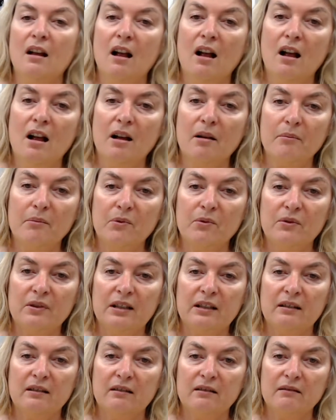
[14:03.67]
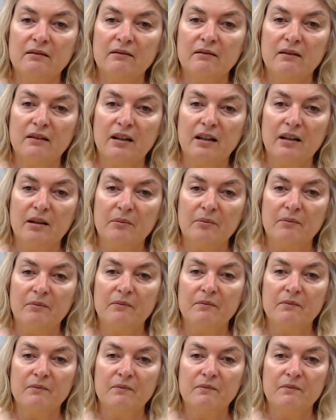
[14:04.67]
More little
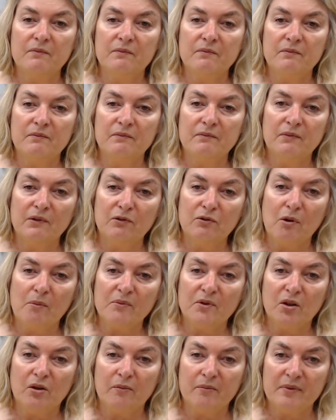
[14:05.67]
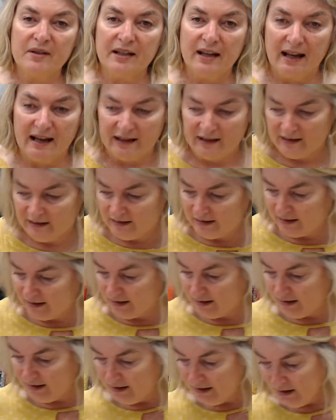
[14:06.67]
crop tops and
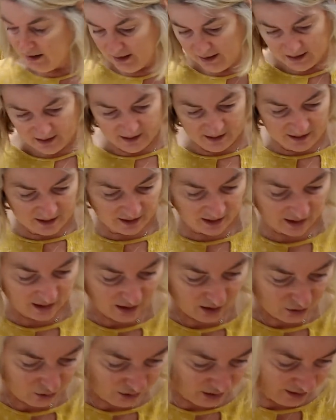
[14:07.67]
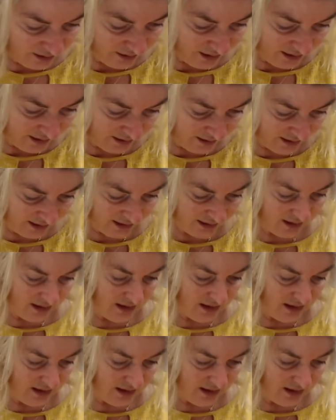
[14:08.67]
elasticated trousers.